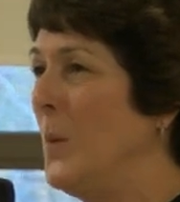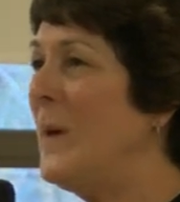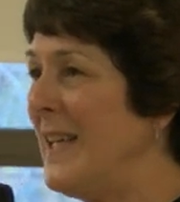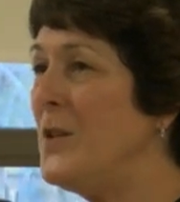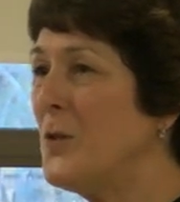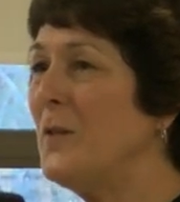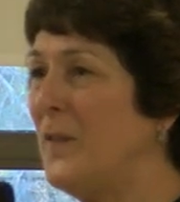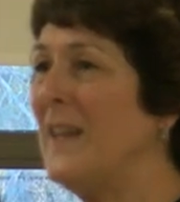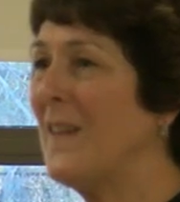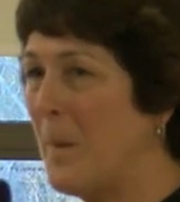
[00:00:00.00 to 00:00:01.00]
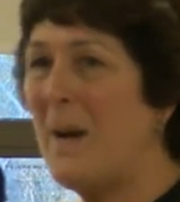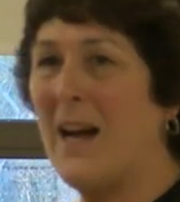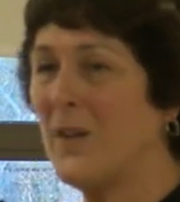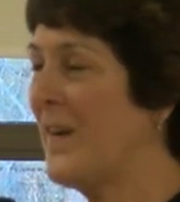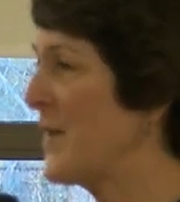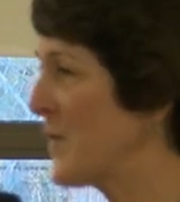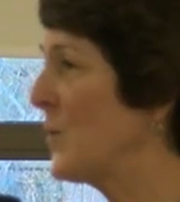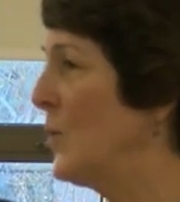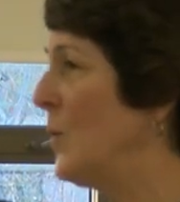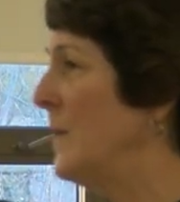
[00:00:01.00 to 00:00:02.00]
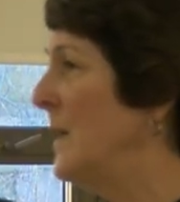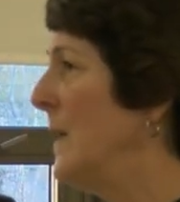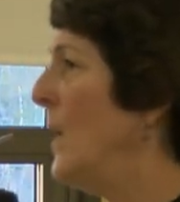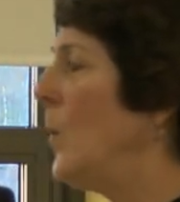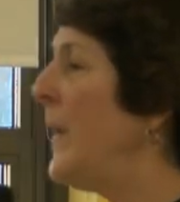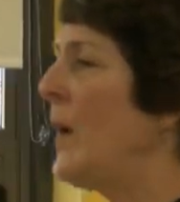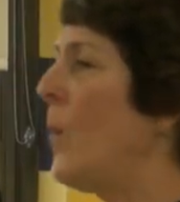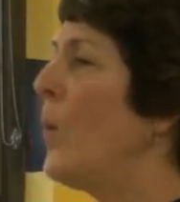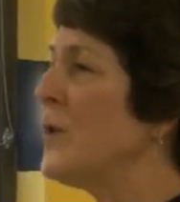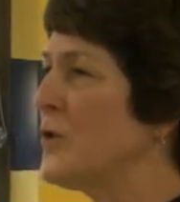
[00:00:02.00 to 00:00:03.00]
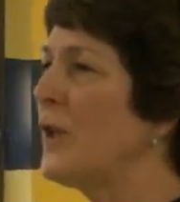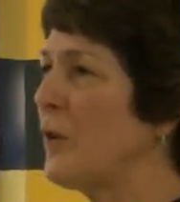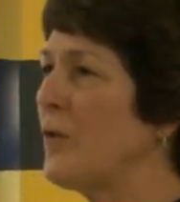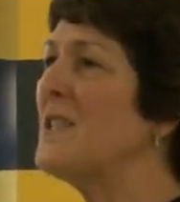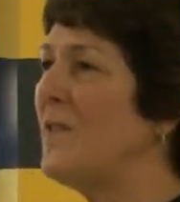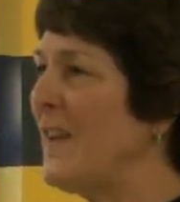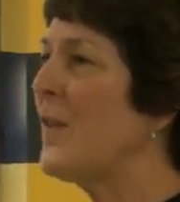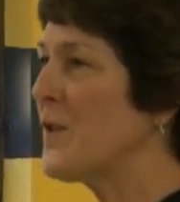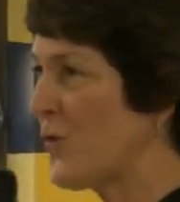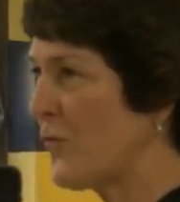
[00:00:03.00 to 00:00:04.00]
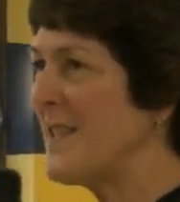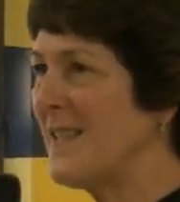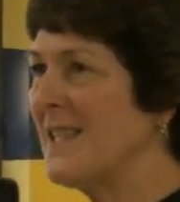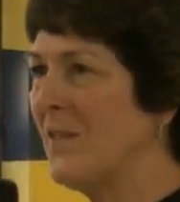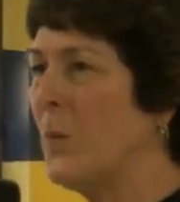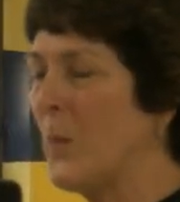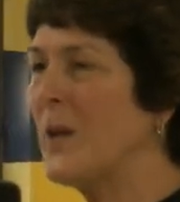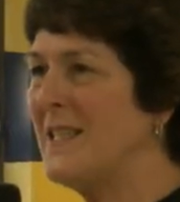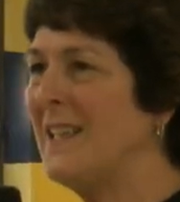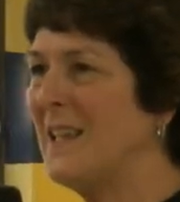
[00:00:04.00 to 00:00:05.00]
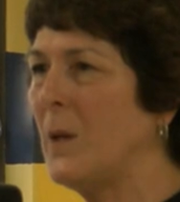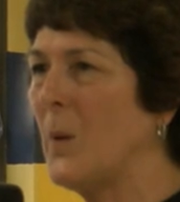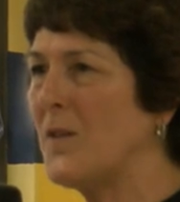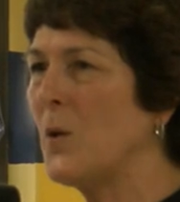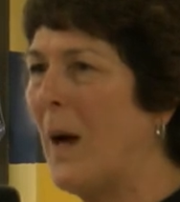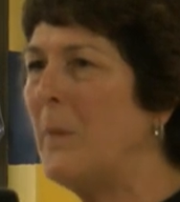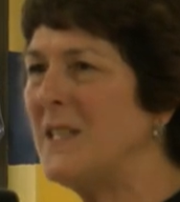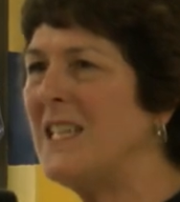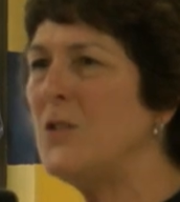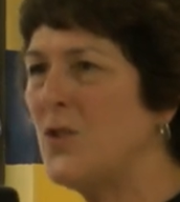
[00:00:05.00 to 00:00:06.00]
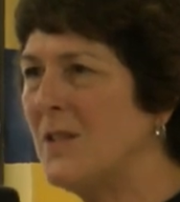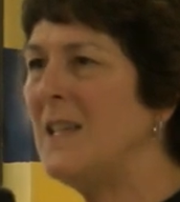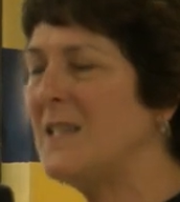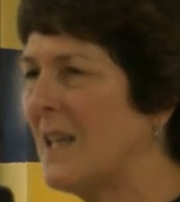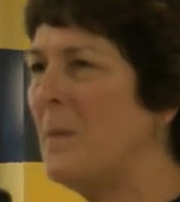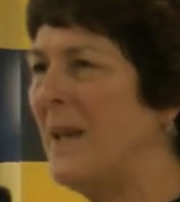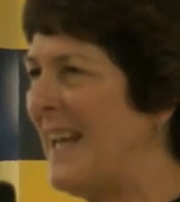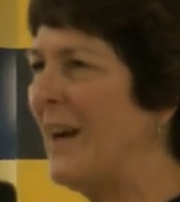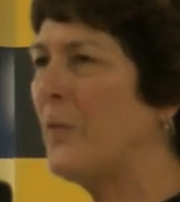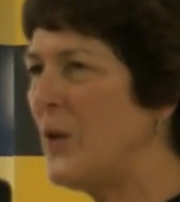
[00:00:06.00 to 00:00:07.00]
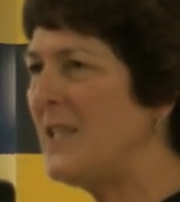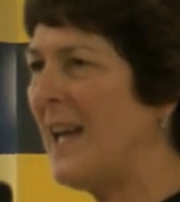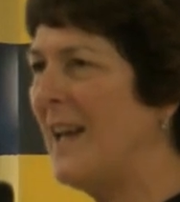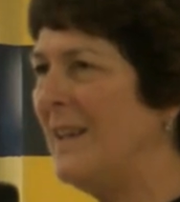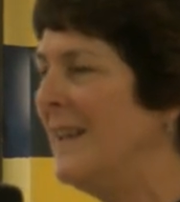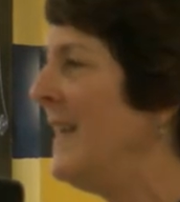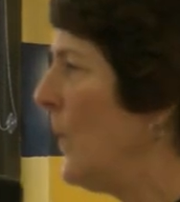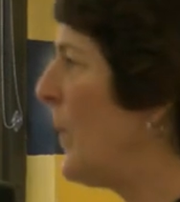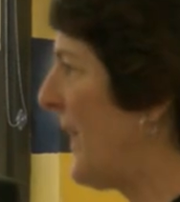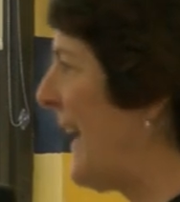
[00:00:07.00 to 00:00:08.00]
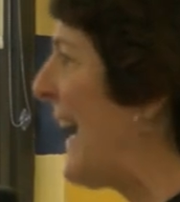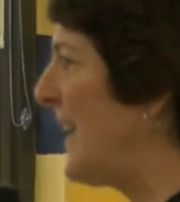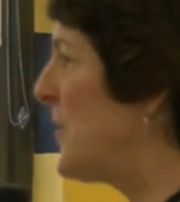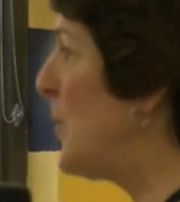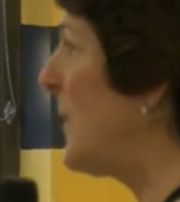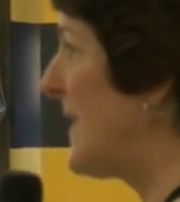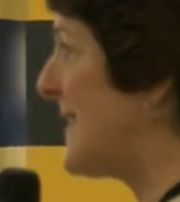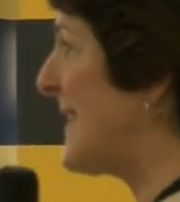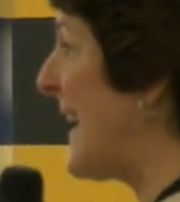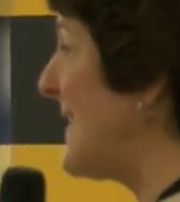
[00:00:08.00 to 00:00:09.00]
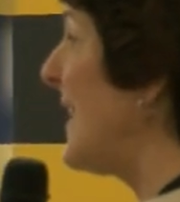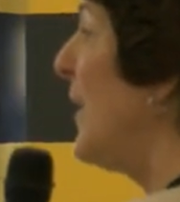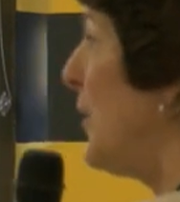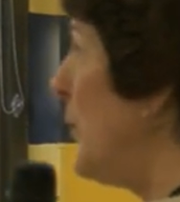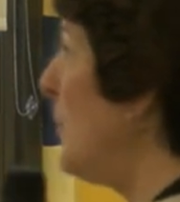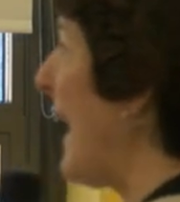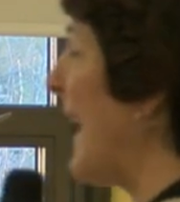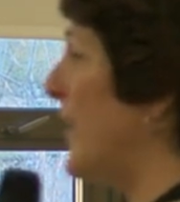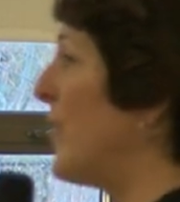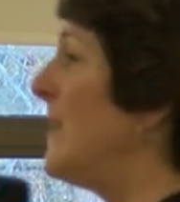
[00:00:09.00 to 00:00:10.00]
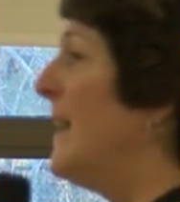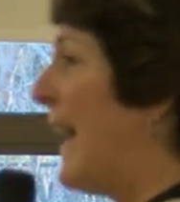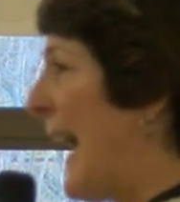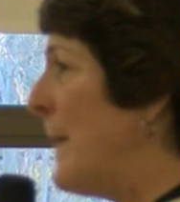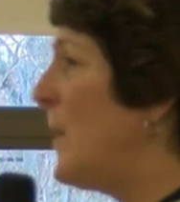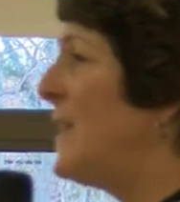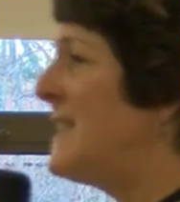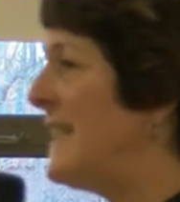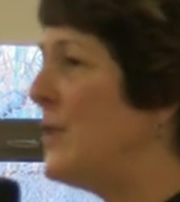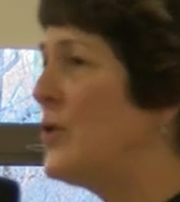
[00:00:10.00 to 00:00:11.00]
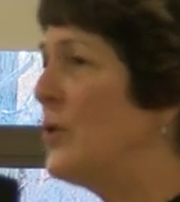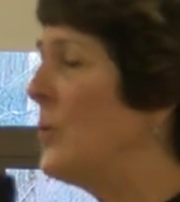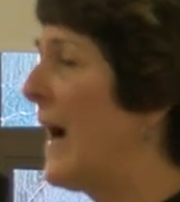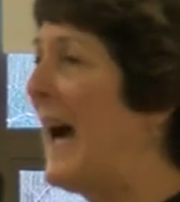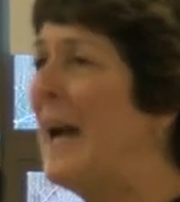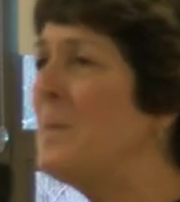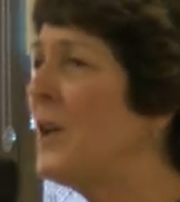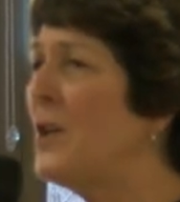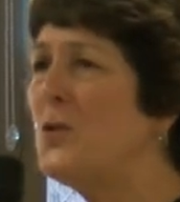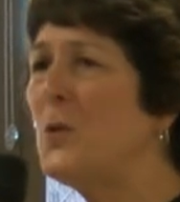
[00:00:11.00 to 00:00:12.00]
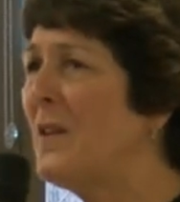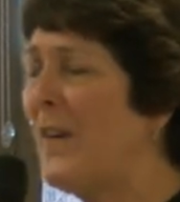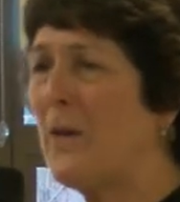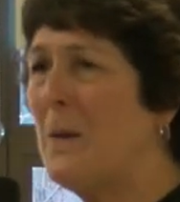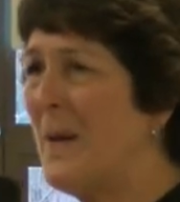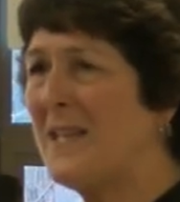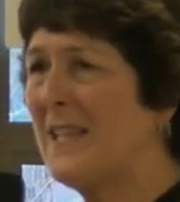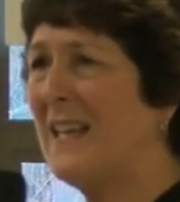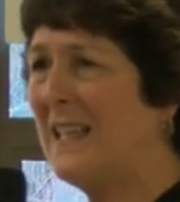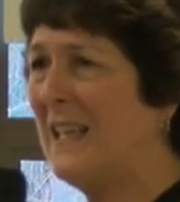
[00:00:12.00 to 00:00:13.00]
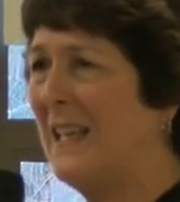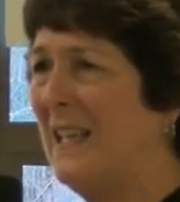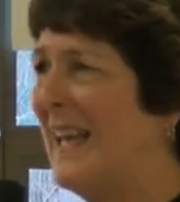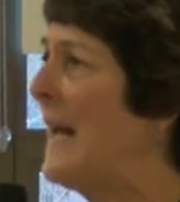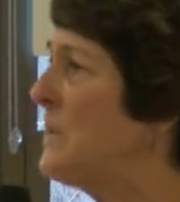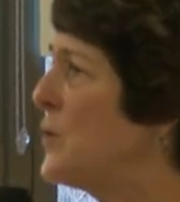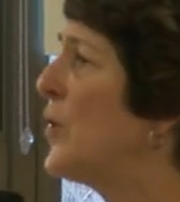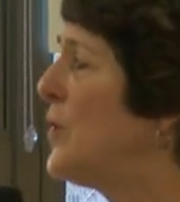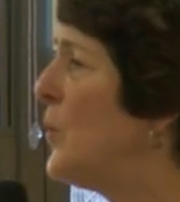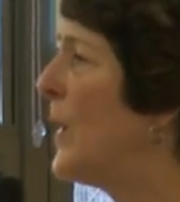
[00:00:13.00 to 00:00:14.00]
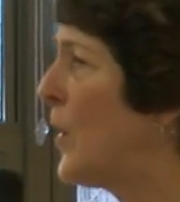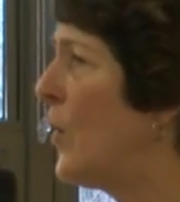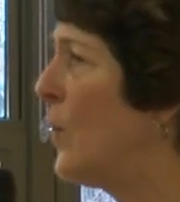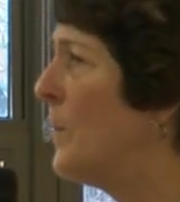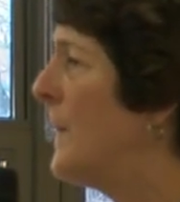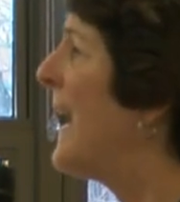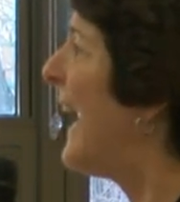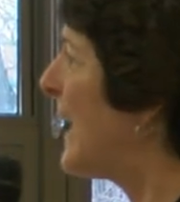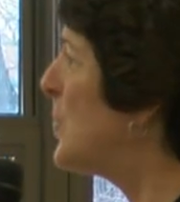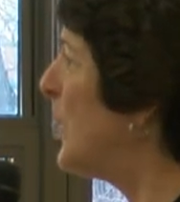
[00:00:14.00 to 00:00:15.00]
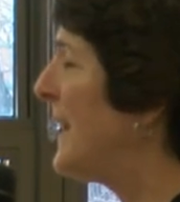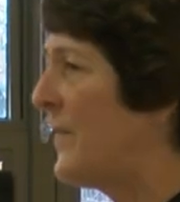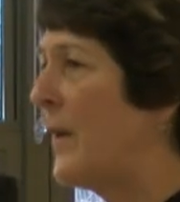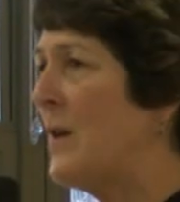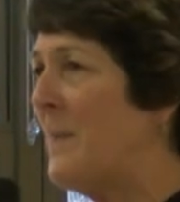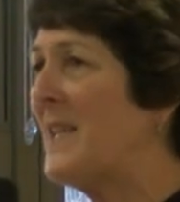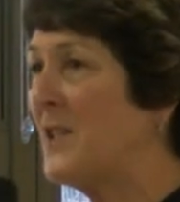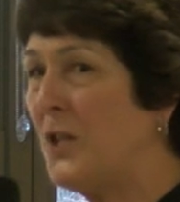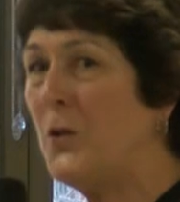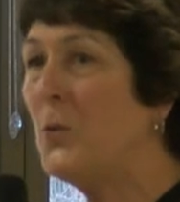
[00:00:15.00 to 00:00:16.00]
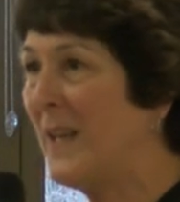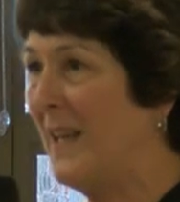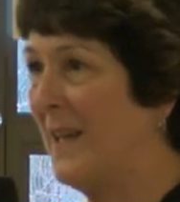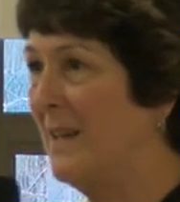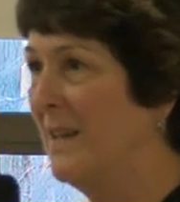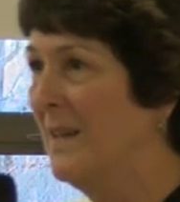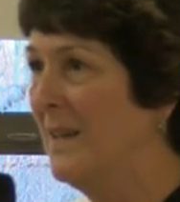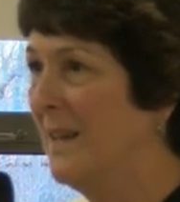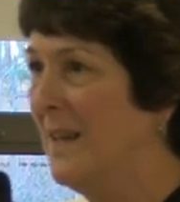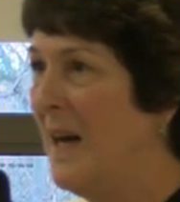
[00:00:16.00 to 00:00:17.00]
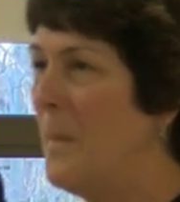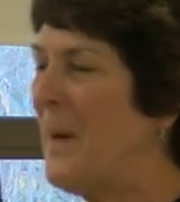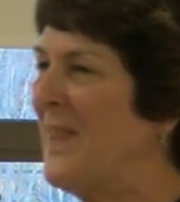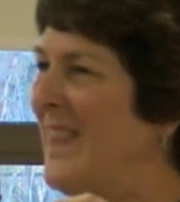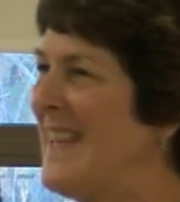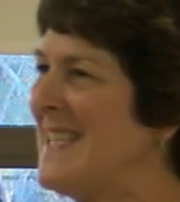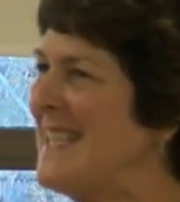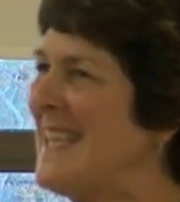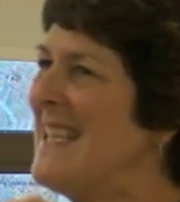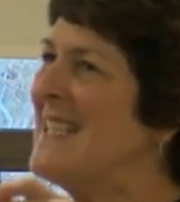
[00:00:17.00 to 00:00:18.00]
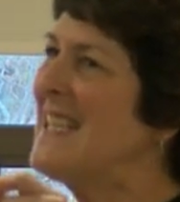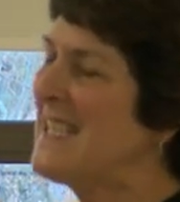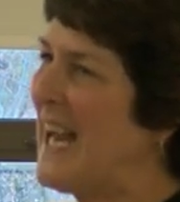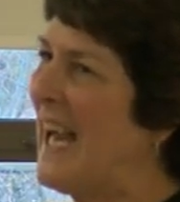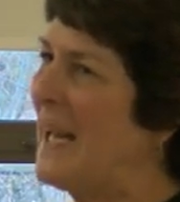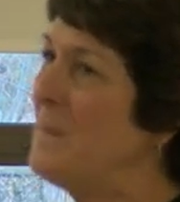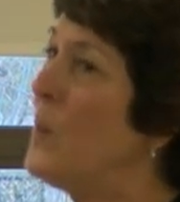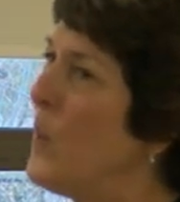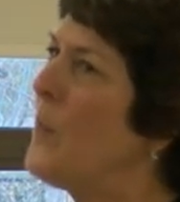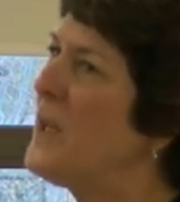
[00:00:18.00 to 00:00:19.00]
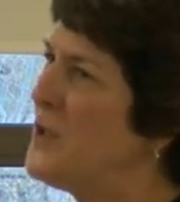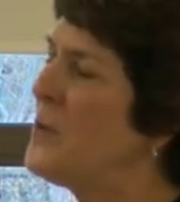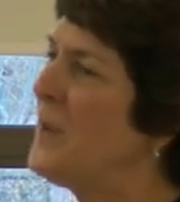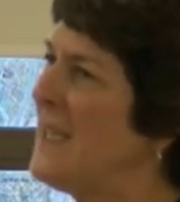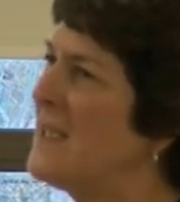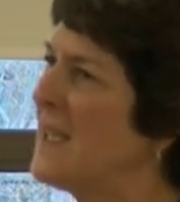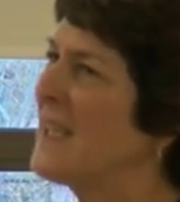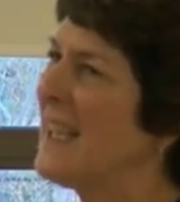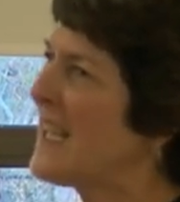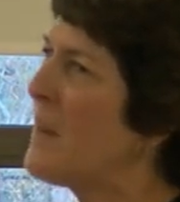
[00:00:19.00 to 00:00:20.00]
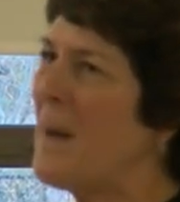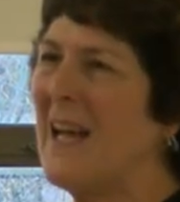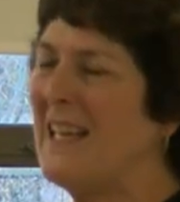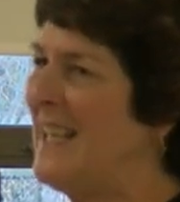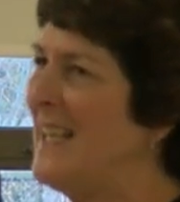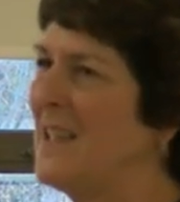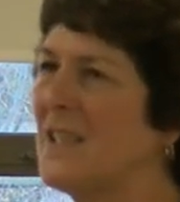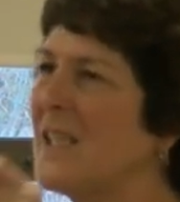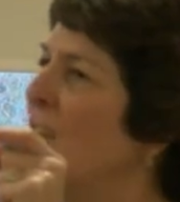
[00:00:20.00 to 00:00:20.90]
We need you to feel a part of our school. We don't want children to feel the stresses of what we're dealing with. So our teachers need to come in every day with an attitude that says, you matter, I'm gonna teach you, I'm gonna do the very best I can, and I'm sure you at home are doing the very best that you can. But this is the time where we do need to kick up our heels,